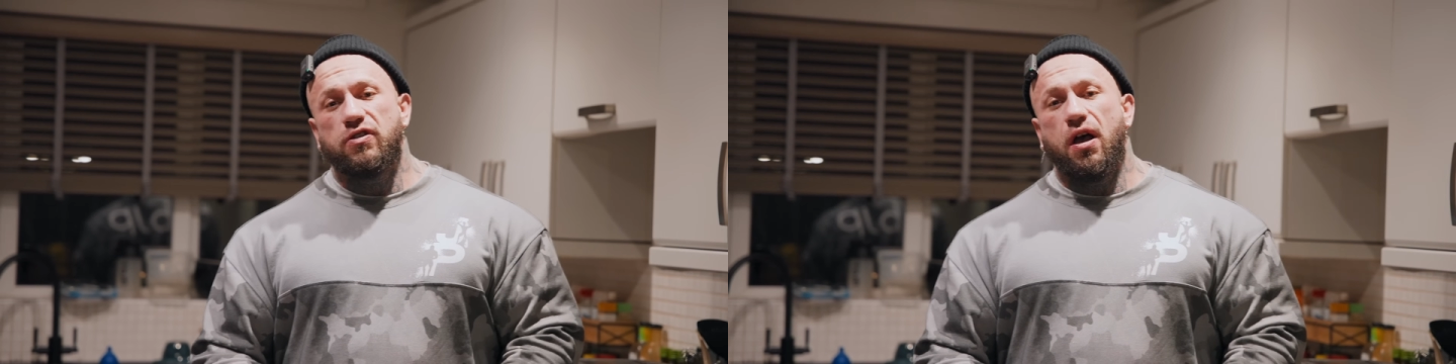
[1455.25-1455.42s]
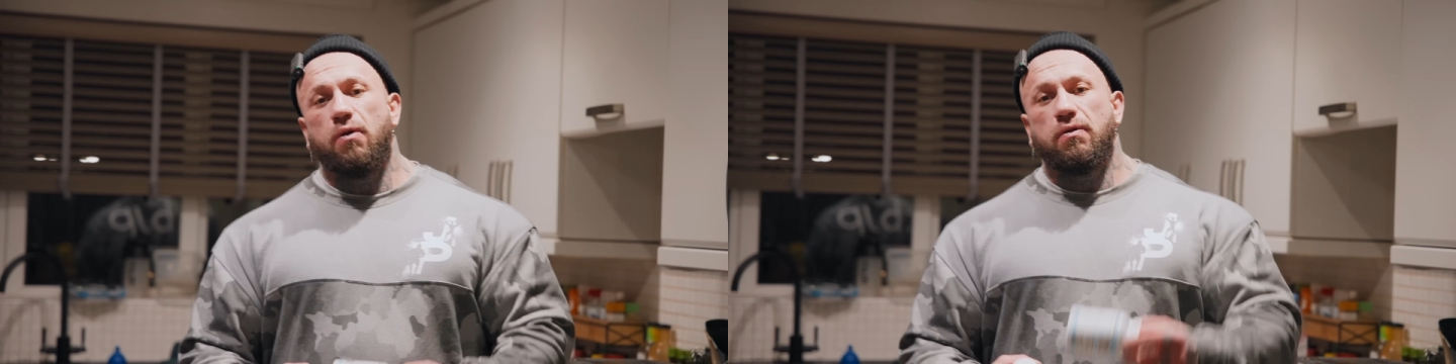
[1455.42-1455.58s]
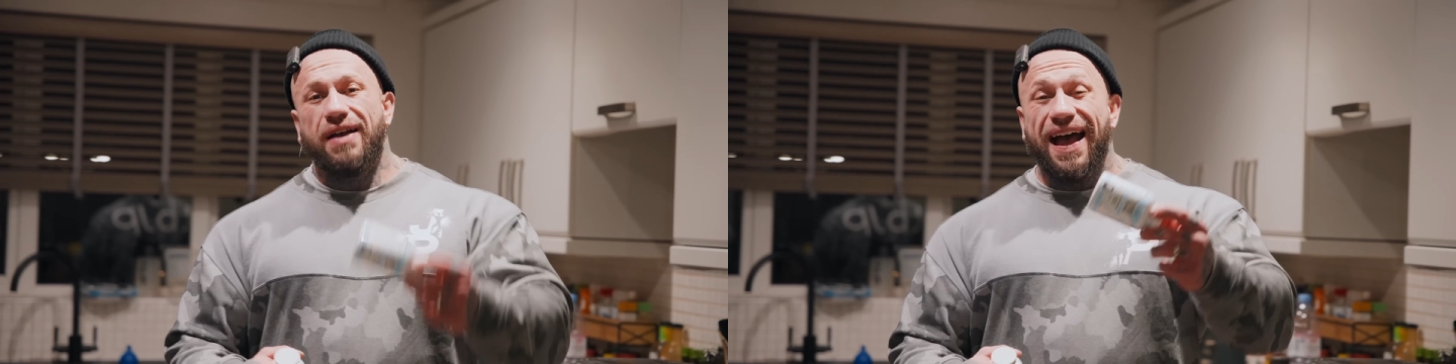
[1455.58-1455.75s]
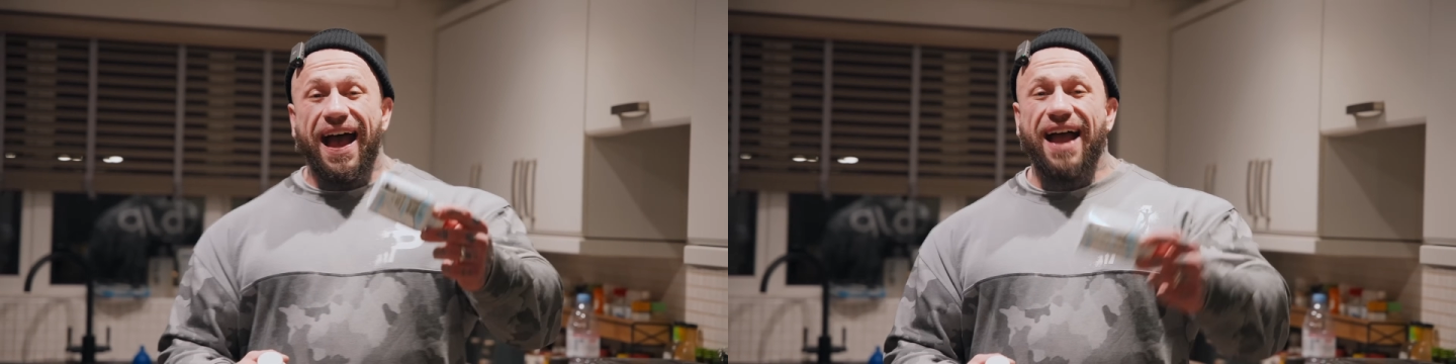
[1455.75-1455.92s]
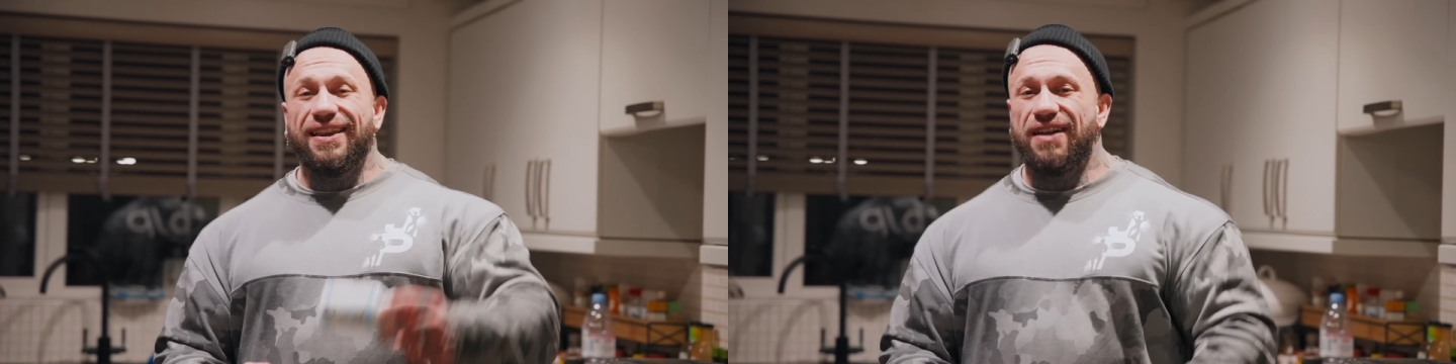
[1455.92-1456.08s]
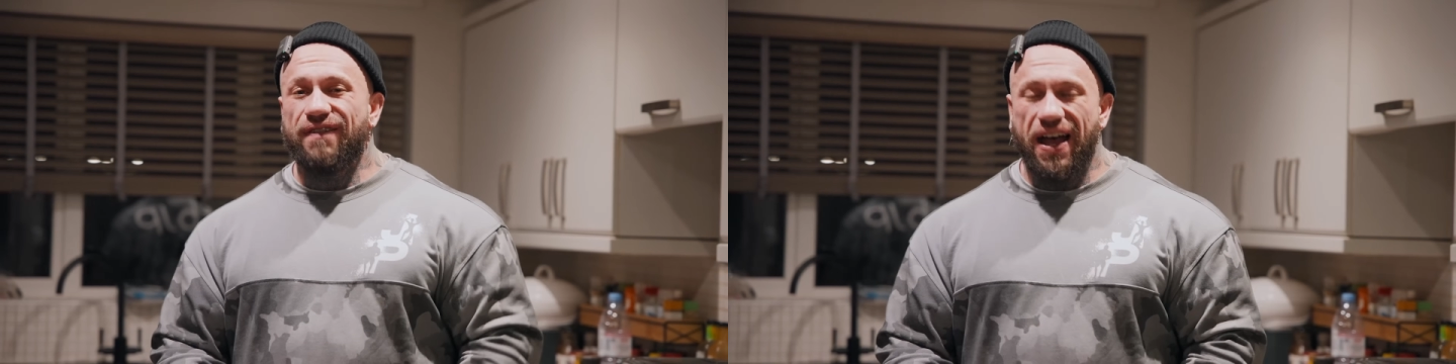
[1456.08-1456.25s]
So
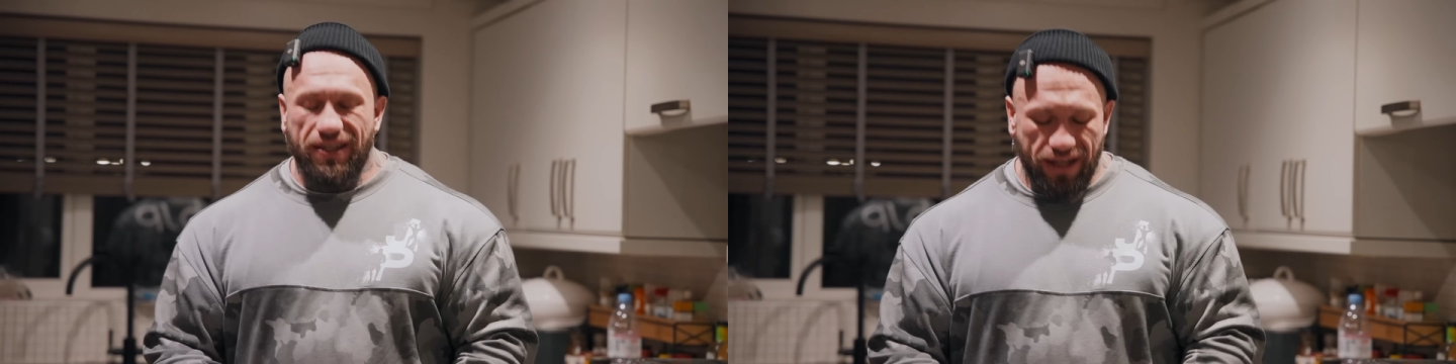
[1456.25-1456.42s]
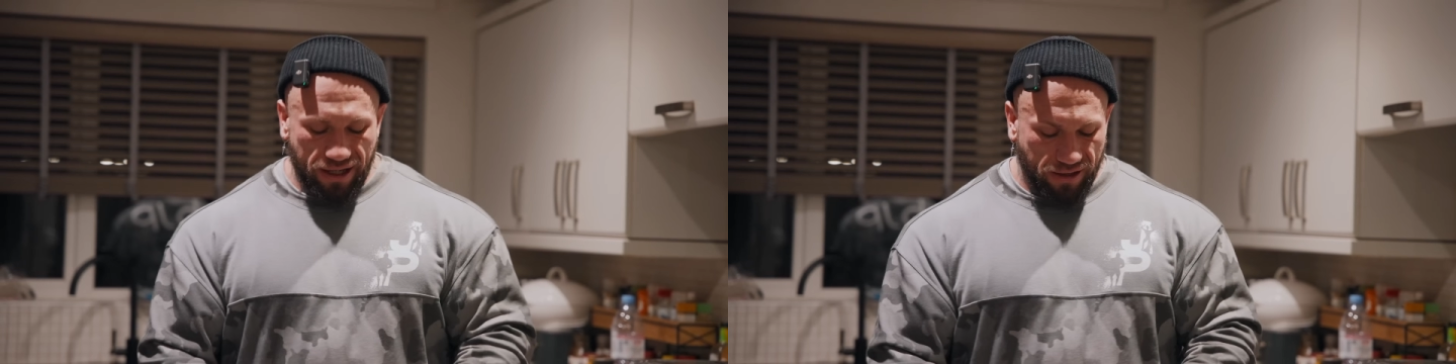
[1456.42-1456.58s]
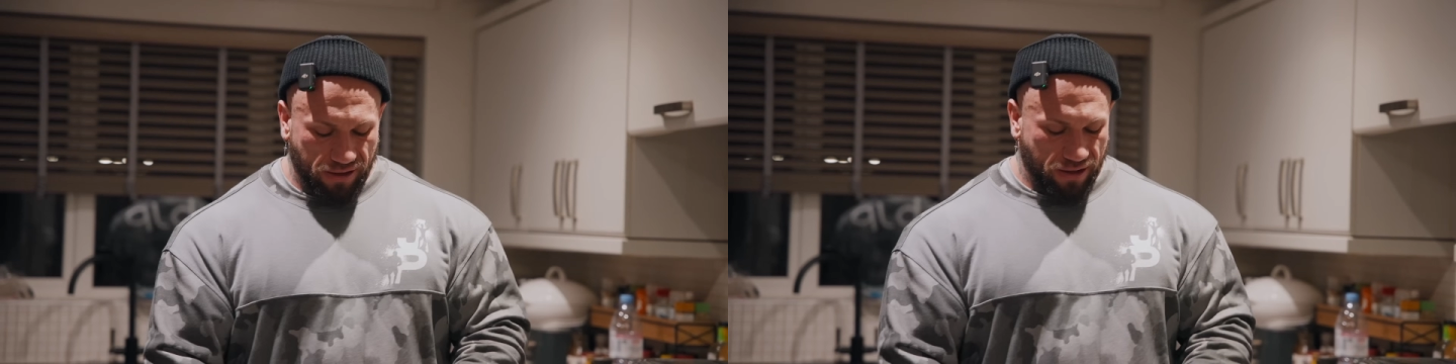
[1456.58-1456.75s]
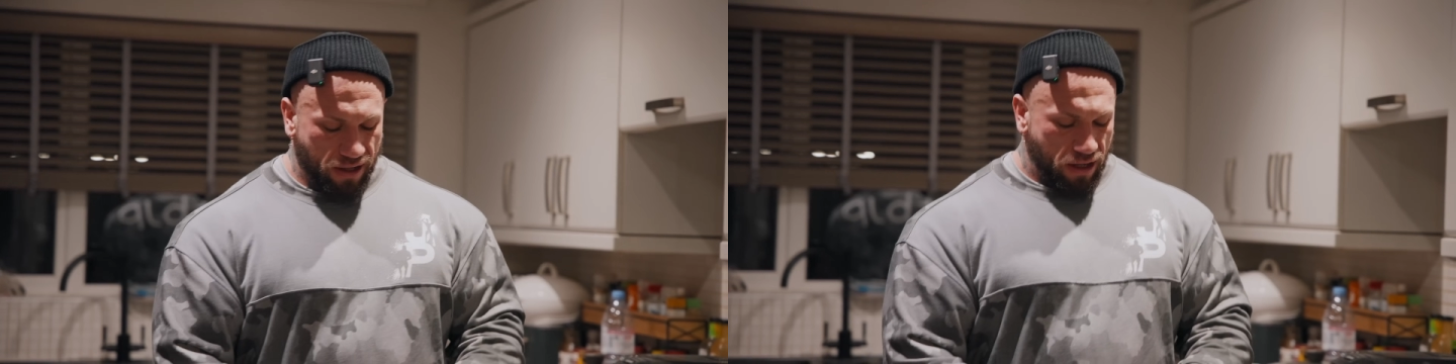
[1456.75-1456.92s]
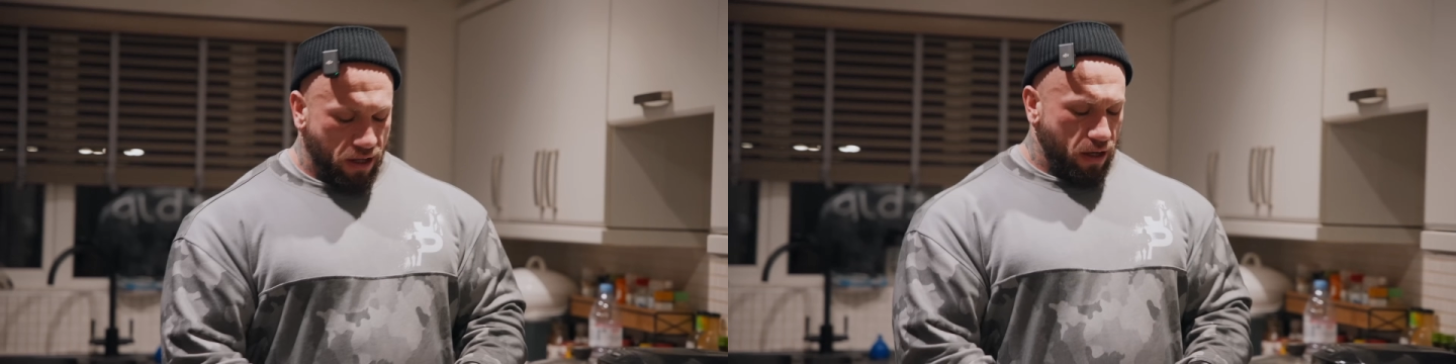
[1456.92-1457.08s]
highly advise this.